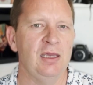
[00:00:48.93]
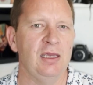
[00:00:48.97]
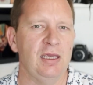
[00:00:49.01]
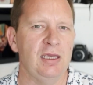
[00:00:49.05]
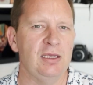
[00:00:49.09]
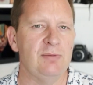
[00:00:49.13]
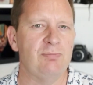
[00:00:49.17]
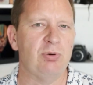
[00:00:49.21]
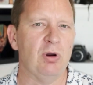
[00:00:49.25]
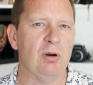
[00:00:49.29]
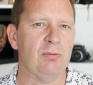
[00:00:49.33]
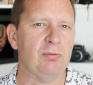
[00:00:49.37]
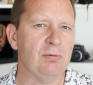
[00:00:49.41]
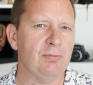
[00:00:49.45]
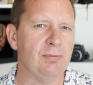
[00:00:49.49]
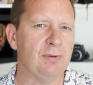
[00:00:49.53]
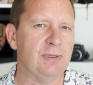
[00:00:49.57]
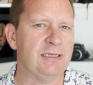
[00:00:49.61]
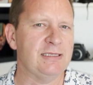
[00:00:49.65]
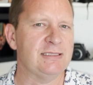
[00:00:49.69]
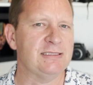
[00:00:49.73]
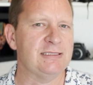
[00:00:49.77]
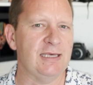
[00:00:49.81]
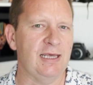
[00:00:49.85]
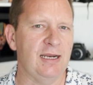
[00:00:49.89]
It probably
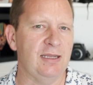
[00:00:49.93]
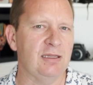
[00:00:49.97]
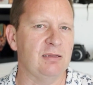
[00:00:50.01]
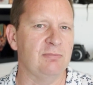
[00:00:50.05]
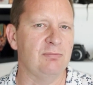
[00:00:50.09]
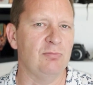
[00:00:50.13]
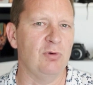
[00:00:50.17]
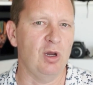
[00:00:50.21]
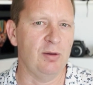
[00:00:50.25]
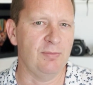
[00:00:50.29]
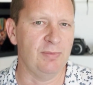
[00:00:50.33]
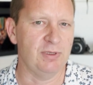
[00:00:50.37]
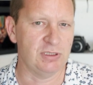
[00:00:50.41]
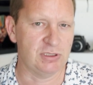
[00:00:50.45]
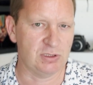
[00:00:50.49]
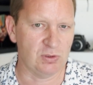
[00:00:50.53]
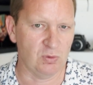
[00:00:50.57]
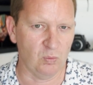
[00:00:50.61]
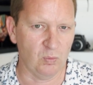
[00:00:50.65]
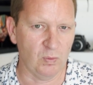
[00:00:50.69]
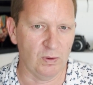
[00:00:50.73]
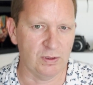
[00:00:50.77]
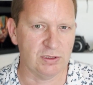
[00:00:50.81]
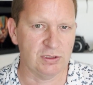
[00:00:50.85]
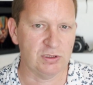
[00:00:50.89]
set at the moment to
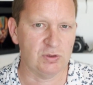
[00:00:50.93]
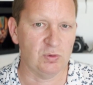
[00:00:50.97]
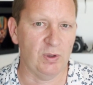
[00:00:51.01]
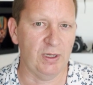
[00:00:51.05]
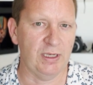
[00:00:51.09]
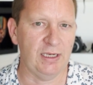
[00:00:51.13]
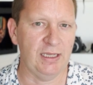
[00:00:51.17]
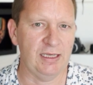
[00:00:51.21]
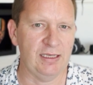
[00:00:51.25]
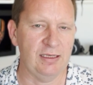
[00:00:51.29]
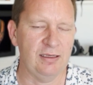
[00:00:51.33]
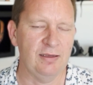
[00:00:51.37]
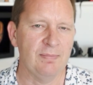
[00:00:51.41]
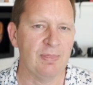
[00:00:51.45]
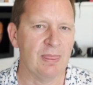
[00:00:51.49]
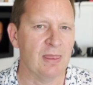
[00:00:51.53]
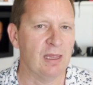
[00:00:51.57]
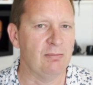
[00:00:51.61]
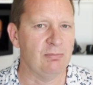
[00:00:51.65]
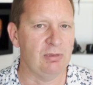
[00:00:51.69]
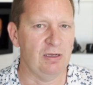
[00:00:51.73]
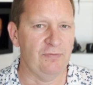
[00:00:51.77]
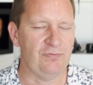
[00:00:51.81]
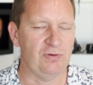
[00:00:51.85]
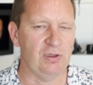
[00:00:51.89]
120,
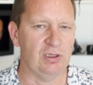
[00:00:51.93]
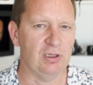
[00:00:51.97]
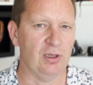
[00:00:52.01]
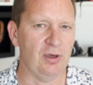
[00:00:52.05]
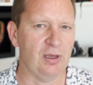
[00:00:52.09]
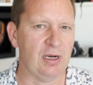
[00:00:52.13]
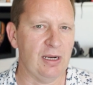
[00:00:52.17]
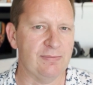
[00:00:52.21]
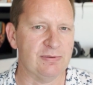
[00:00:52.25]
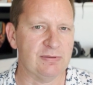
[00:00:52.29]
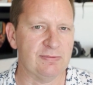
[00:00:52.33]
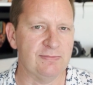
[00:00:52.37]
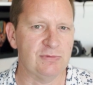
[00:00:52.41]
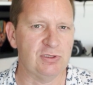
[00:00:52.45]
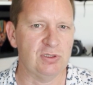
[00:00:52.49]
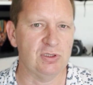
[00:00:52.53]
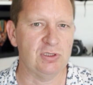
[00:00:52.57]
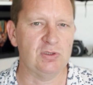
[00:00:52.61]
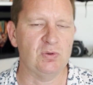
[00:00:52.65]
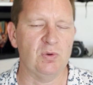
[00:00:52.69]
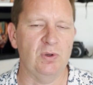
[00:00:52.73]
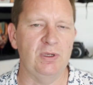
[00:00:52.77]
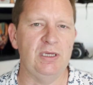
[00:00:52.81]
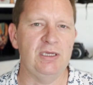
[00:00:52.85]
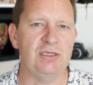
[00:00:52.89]
but if you load up some
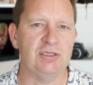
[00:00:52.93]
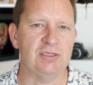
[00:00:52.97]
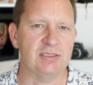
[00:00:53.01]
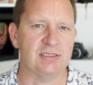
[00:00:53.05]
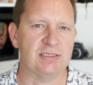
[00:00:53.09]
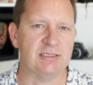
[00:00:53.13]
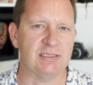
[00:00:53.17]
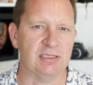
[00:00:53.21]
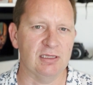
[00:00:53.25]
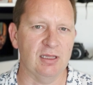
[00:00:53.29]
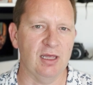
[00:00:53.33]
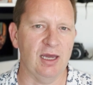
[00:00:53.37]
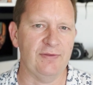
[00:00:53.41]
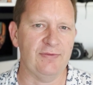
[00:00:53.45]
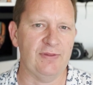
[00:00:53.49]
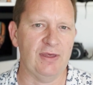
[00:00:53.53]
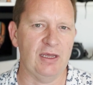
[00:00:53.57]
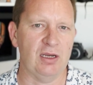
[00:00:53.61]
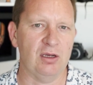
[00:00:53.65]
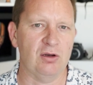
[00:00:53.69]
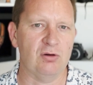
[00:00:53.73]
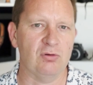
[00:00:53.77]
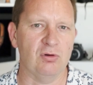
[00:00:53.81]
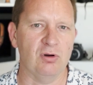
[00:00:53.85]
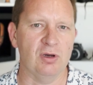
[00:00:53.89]
220, just slide that
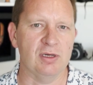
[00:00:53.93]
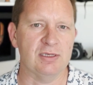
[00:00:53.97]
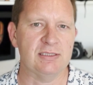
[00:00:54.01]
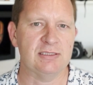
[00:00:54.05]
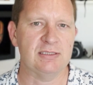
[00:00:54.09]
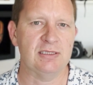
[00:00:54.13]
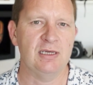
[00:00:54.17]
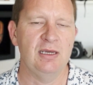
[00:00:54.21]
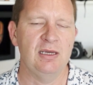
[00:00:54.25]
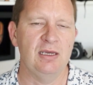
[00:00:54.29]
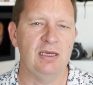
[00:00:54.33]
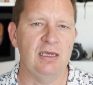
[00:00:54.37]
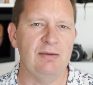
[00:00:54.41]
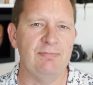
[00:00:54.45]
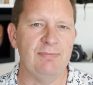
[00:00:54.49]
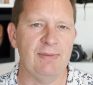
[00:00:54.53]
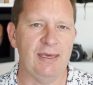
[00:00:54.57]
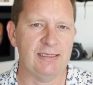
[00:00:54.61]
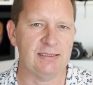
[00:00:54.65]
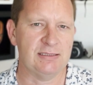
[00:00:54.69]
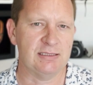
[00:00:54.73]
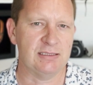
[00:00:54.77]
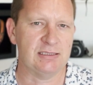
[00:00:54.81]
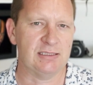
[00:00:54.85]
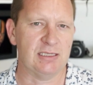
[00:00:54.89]
across. It
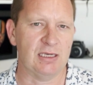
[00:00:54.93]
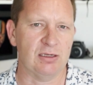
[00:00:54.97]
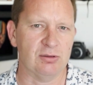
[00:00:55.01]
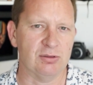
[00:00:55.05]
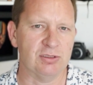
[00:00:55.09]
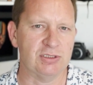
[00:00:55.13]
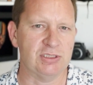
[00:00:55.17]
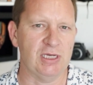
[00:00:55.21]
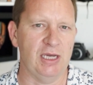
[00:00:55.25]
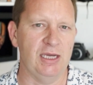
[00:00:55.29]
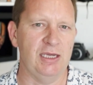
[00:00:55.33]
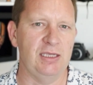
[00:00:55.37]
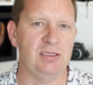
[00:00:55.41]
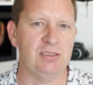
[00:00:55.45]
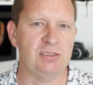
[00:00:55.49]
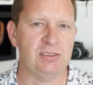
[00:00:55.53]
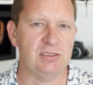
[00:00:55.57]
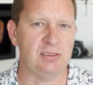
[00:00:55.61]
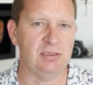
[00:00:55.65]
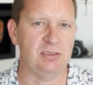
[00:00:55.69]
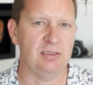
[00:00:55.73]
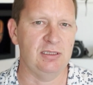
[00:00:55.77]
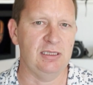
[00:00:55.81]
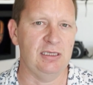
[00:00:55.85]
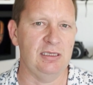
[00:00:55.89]
makes a subtle change
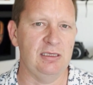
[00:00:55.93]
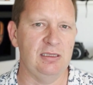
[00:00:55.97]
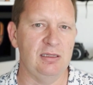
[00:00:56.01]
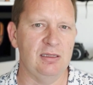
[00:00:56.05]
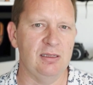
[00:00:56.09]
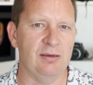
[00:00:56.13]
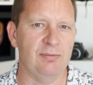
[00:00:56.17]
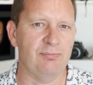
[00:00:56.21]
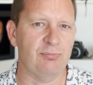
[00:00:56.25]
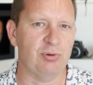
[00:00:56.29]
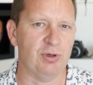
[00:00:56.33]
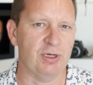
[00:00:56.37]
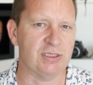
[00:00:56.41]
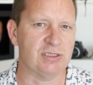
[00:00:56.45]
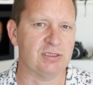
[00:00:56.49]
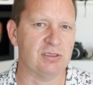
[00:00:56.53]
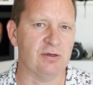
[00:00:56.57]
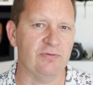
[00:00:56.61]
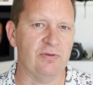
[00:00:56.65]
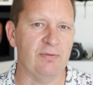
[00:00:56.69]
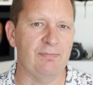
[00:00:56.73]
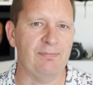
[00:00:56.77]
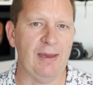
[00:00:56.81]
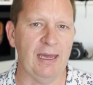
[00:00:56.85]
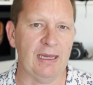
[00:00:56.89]
to the pressure of
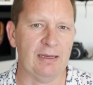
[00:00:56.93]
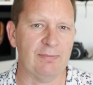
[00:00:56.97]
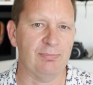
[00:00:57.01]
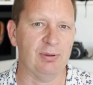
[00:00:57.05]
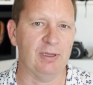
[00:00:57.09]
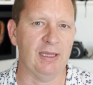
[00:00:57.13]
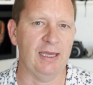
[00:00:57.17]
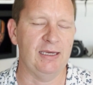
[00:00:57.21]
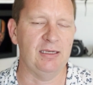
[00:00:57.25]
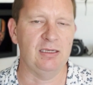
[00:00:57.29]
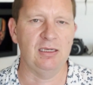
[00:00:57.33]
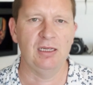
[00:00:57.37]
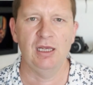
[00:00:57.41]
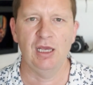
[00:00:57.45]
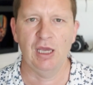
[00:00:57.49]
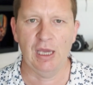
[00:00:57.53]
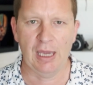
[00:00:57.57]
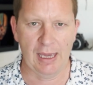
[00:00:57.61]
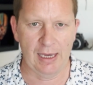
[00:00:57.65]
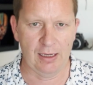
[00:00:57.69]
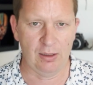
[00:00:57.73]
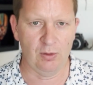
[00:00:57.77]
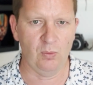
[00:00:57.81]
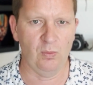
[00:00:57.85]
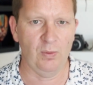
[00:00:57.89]
the back plate,
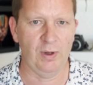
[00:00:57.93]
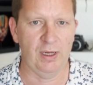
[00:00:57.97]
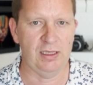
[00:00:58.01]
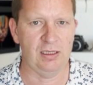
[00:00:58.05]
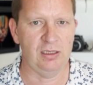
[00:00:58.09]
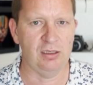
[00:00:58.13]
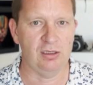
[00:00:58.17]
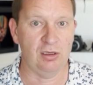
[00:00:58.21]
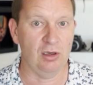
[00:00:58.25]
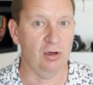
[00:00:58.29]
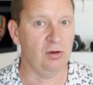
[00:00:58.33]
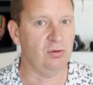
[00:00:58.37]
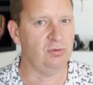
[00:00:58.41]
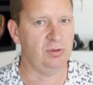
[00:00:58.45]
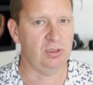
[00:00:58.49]
and away you go. You